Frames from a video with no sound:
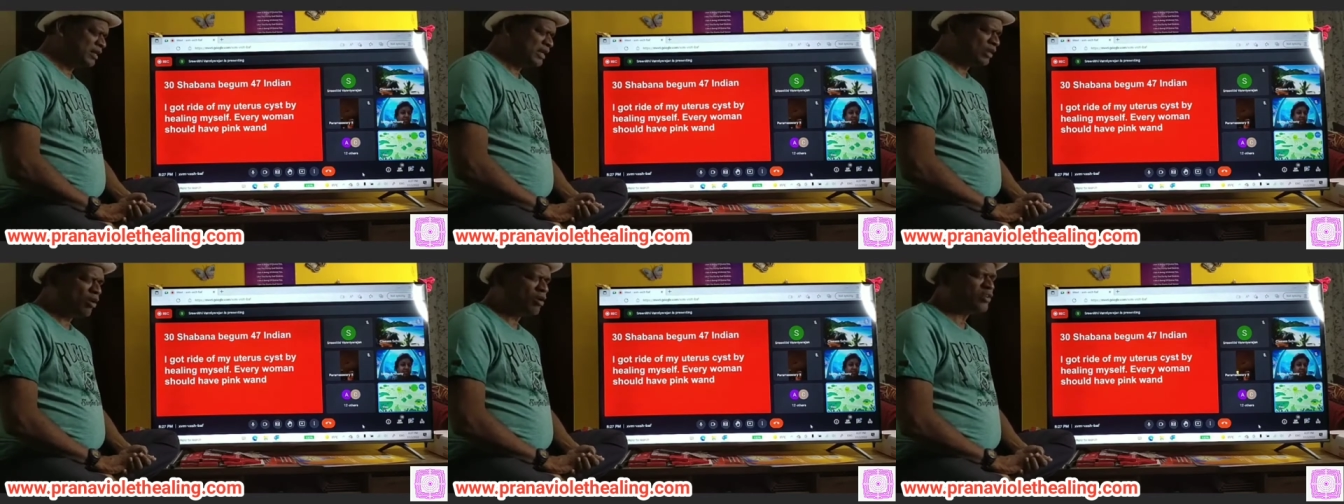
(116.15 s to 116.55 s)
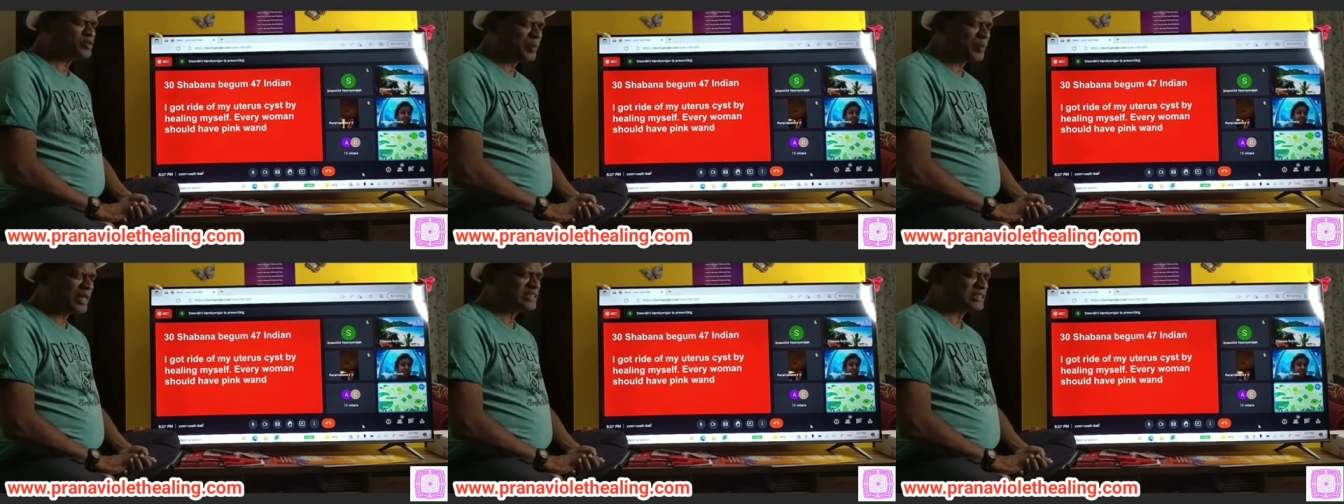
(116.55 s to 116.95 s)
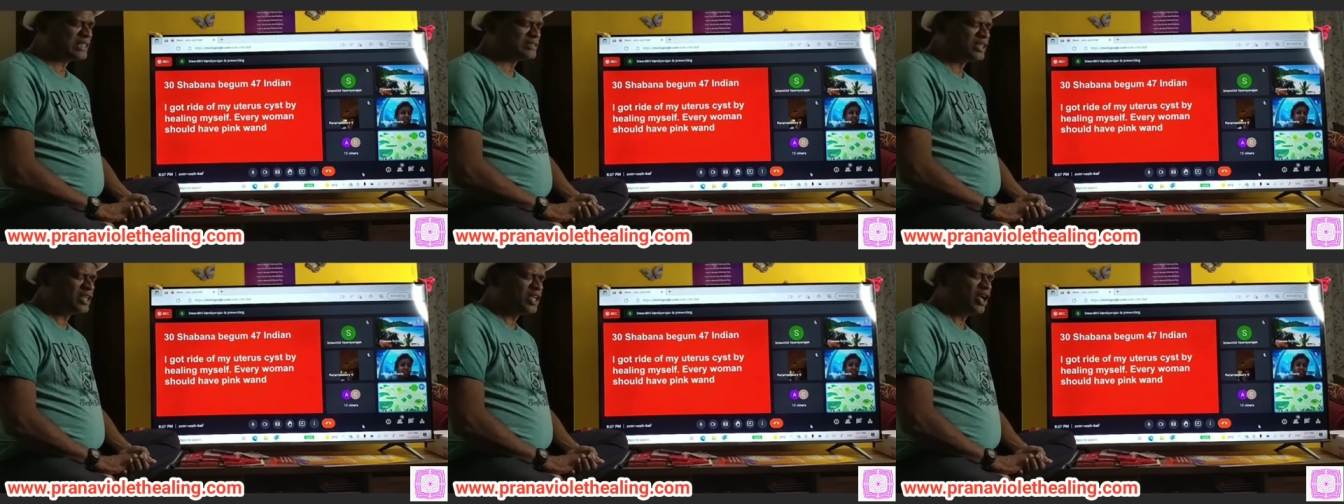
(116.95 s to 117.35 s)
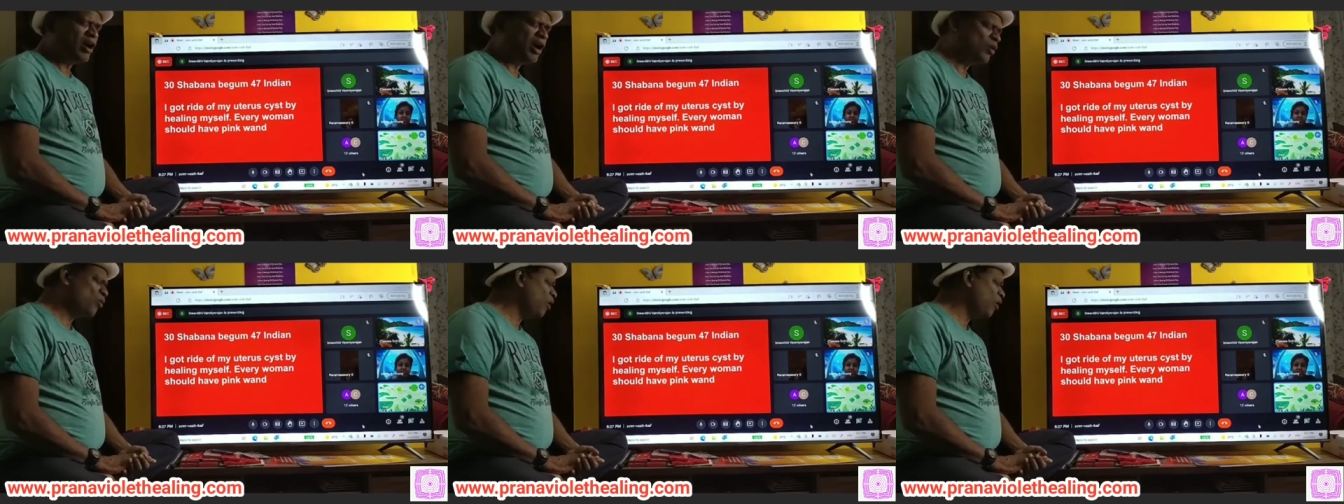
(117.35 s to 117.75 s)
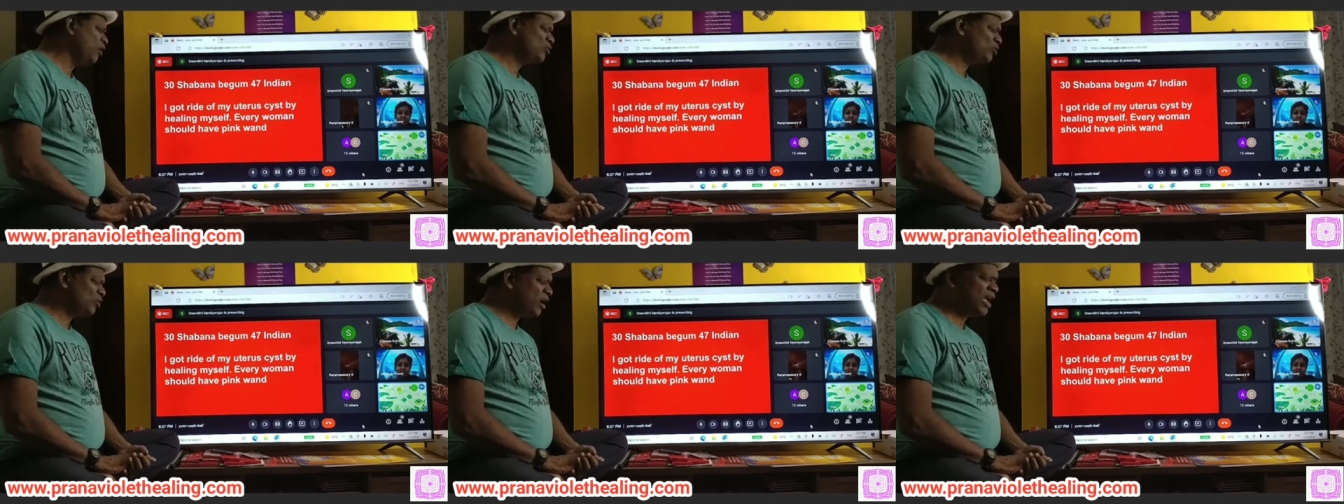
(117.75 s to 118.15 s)
And all this man says, I
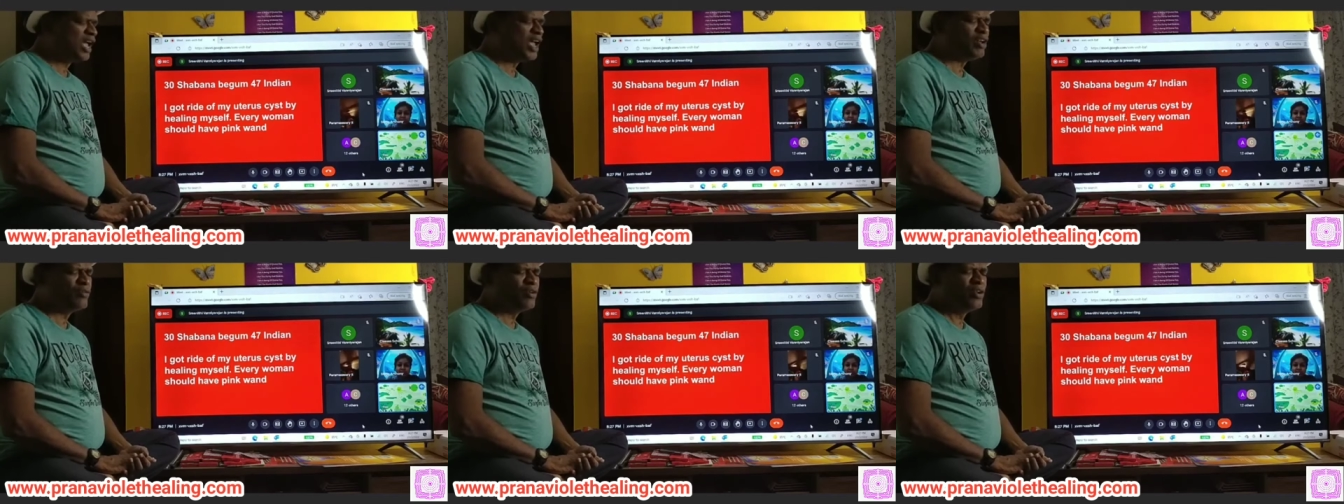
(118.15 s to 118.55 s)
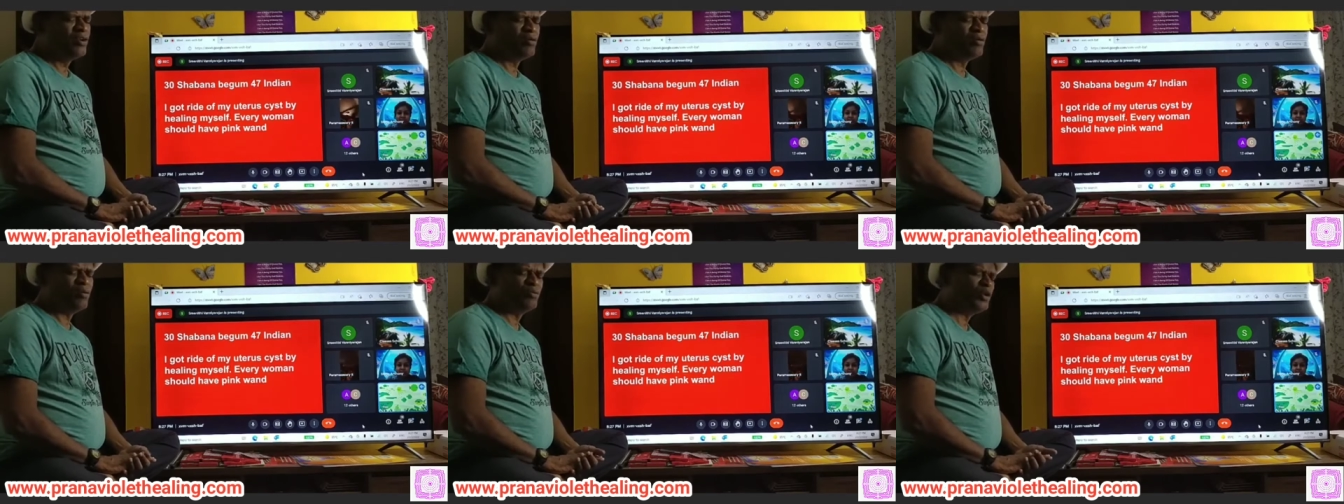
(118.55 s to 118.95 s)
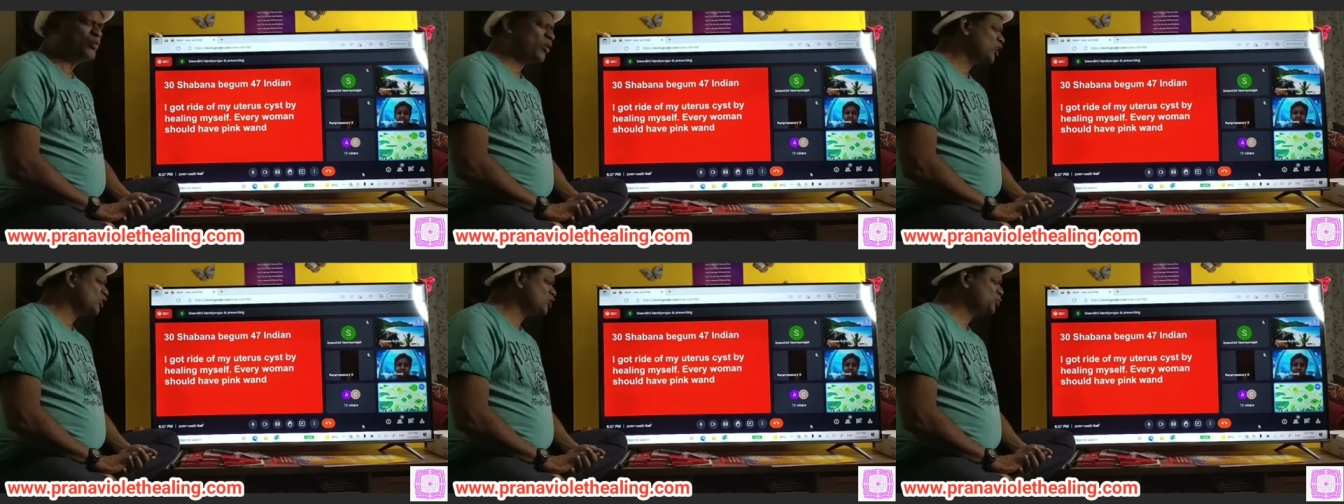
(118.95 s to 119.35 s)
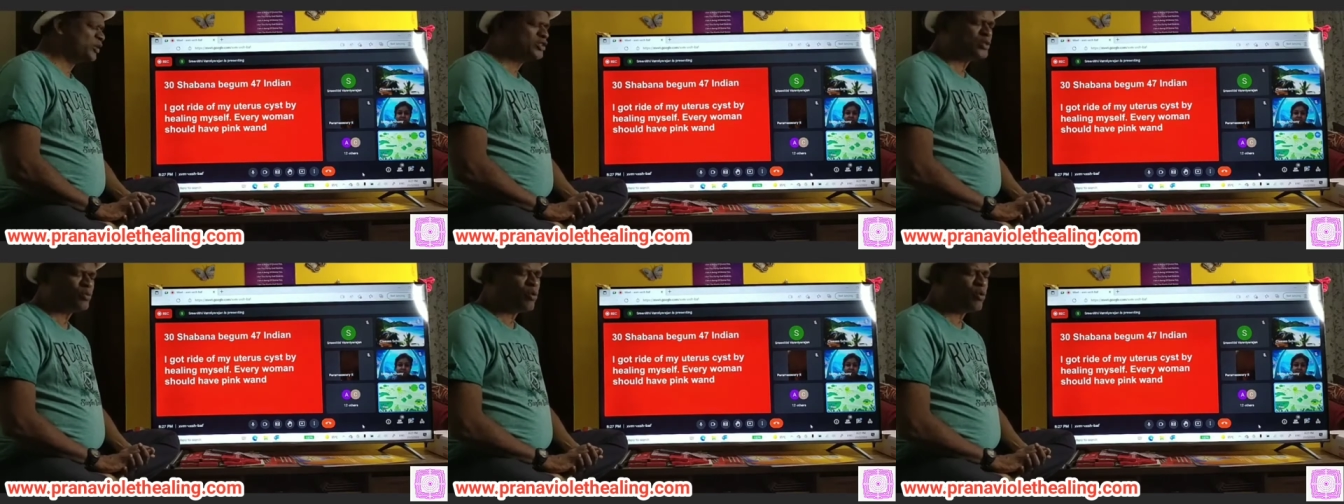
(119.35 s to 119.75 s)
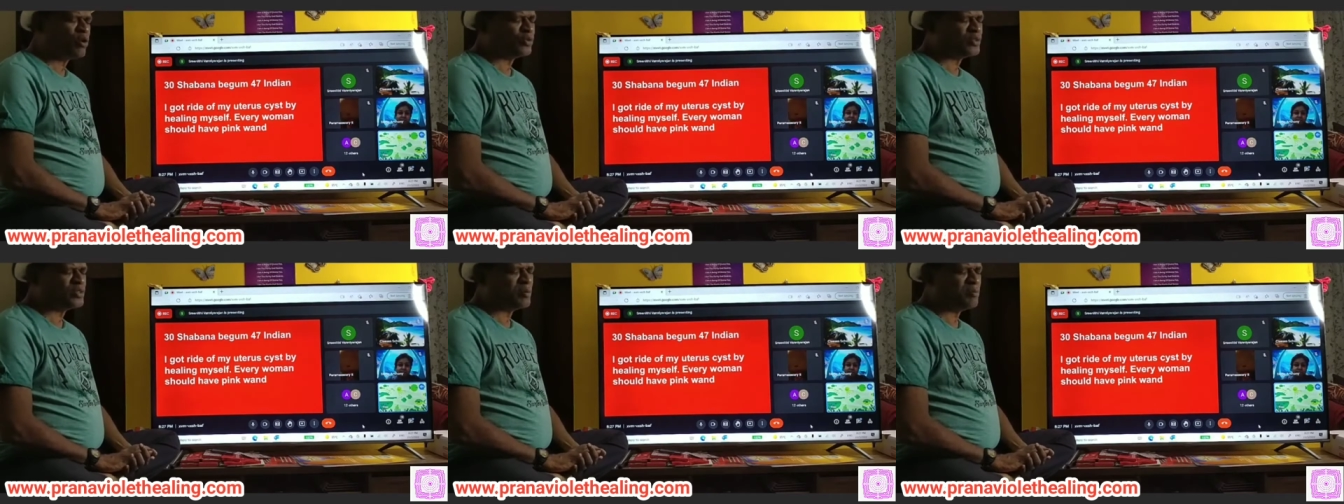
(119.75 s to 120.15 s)
want to have, we want a special
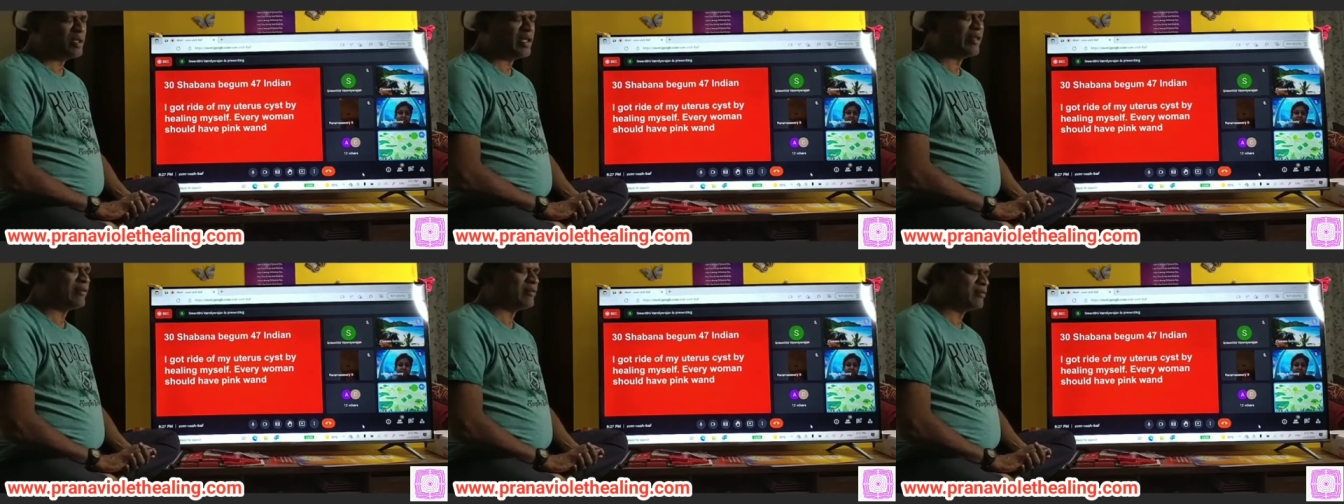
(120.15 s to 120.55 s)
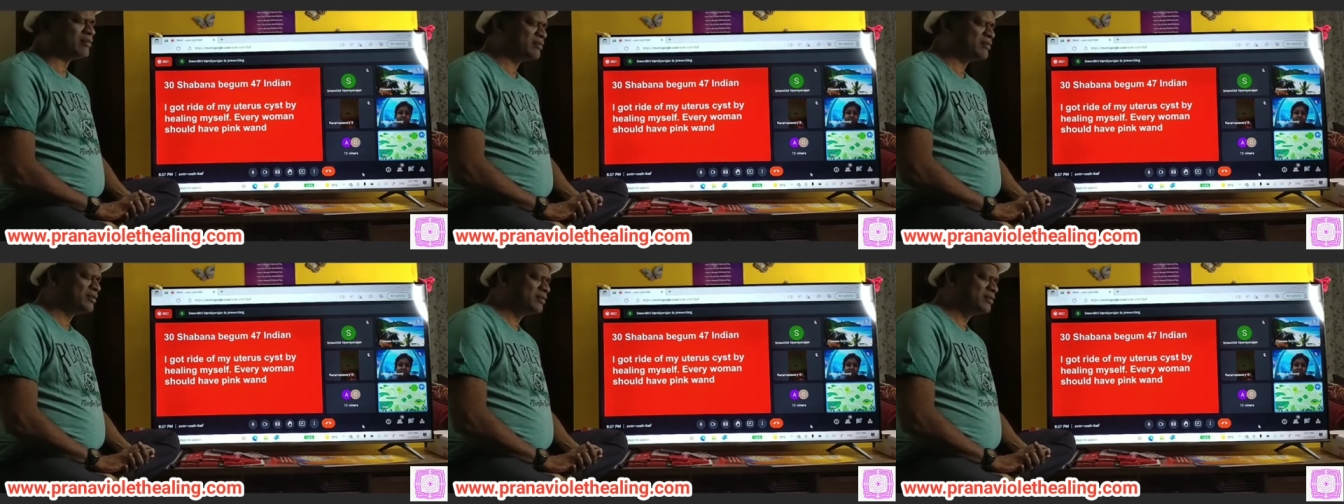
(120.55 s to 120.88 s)
one for the men.